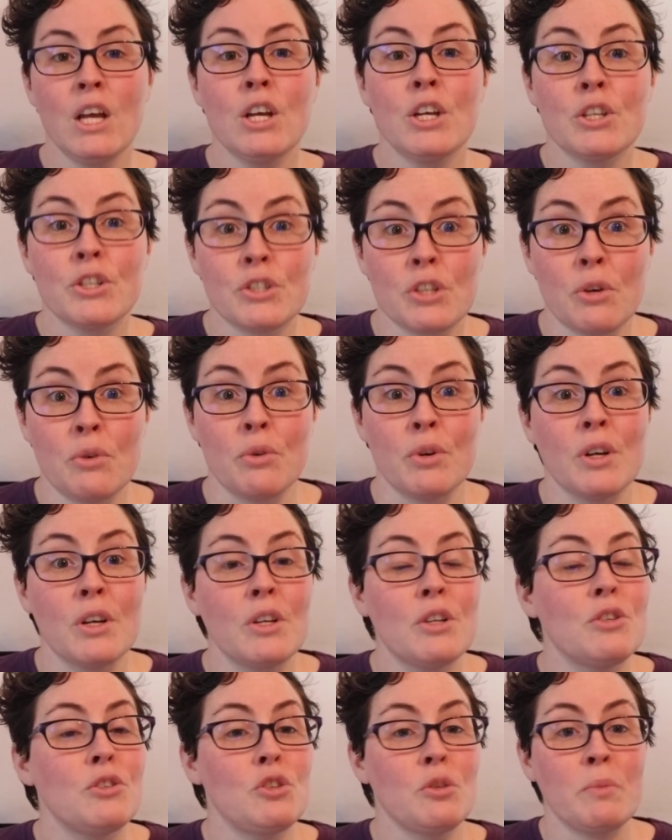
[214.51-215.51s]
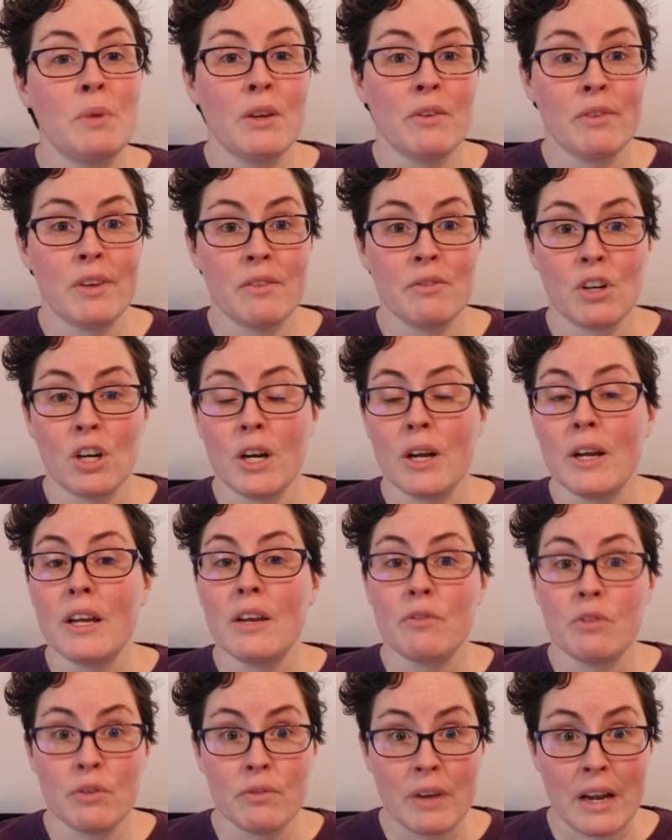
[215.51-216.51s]
So do me a favor, if
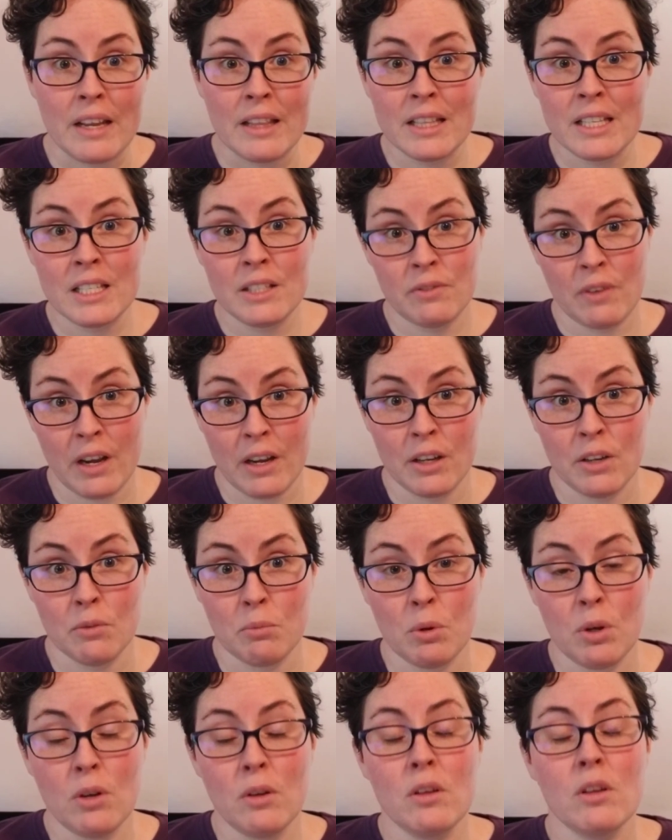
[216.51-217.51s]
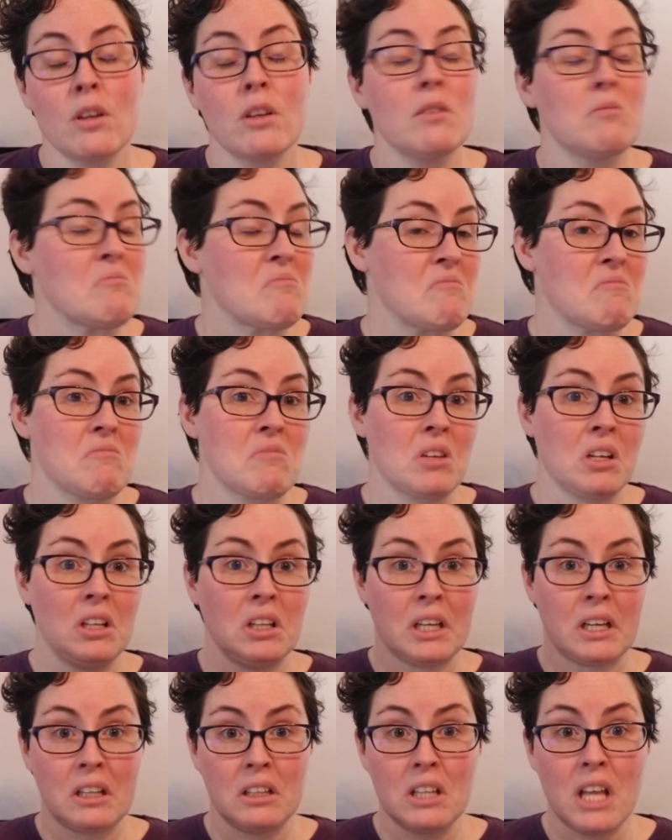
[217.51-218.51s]
you find this valuable,
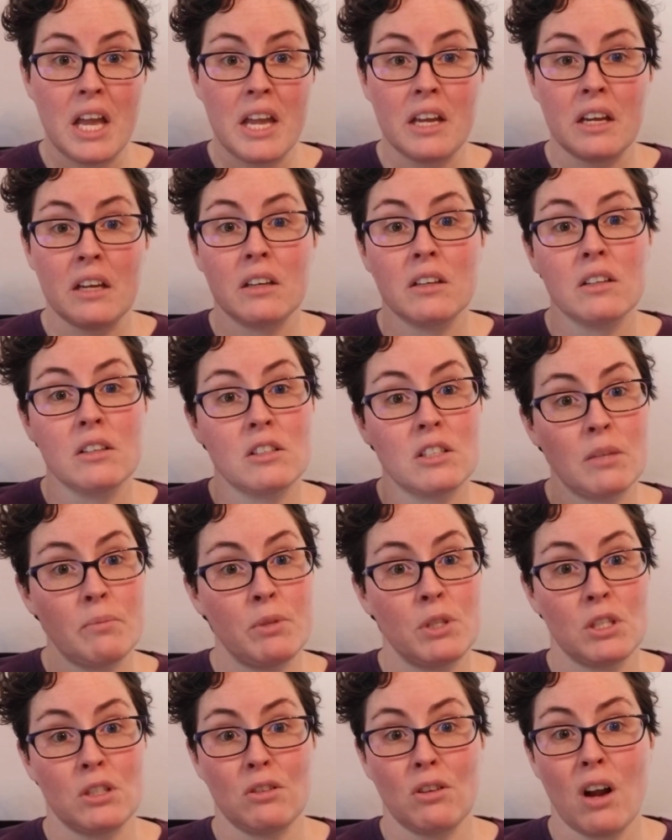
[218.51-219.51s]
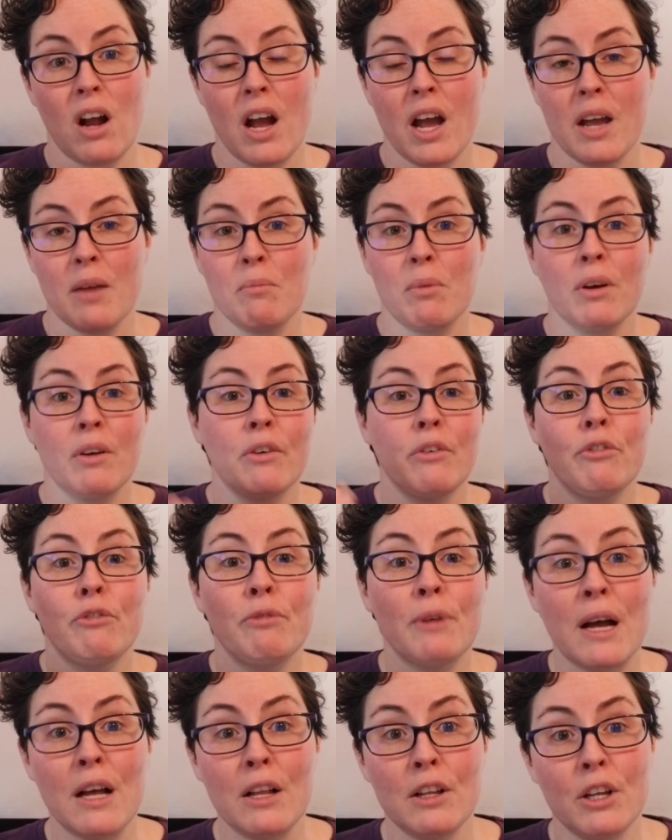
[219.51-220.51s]
click like, subscribe,
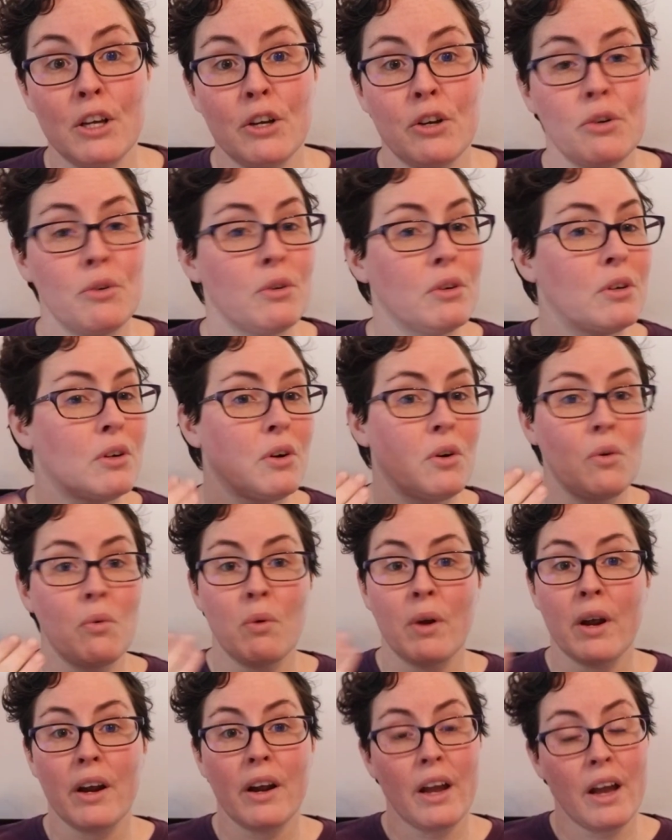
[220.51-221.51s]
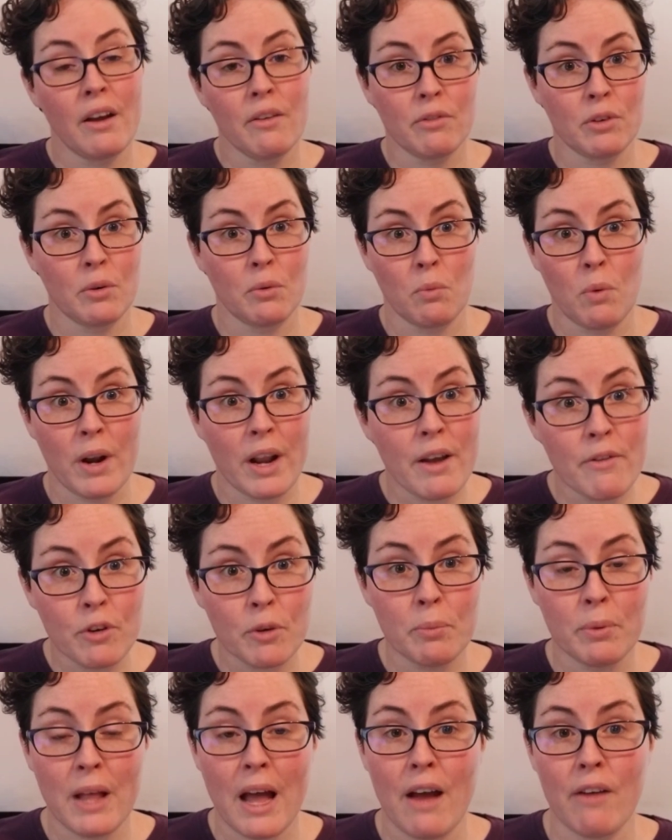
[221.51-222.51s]
follow, whatever
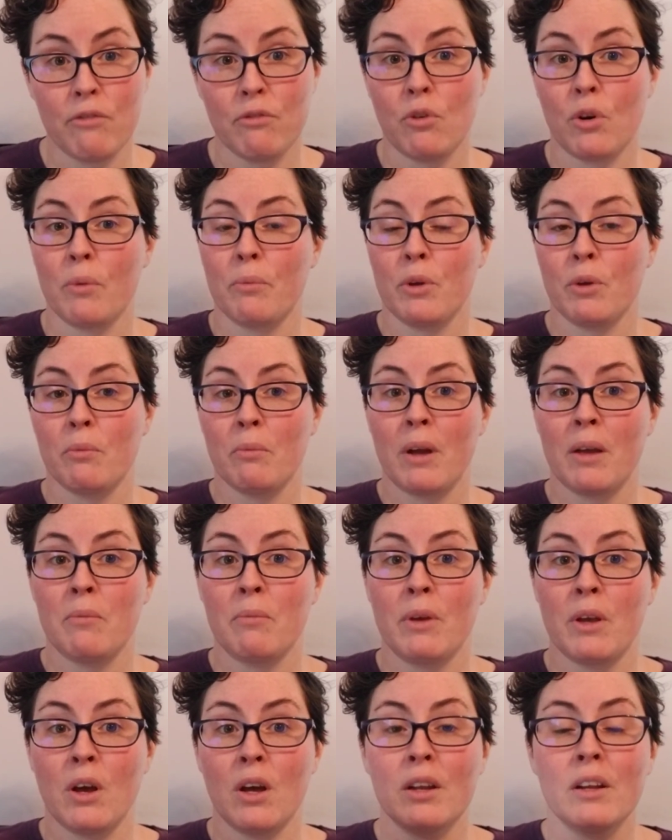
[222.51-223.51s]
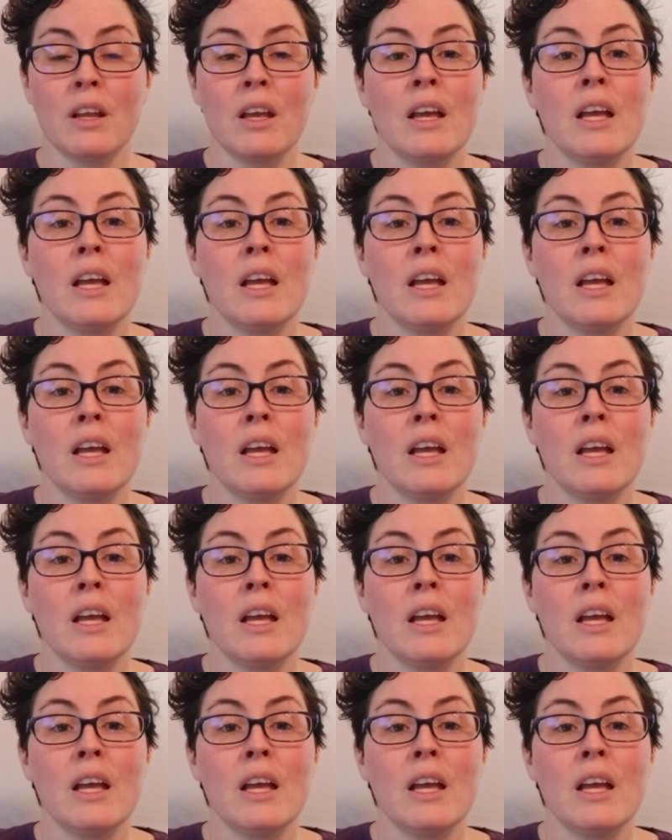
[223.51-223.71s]
platform you might be on.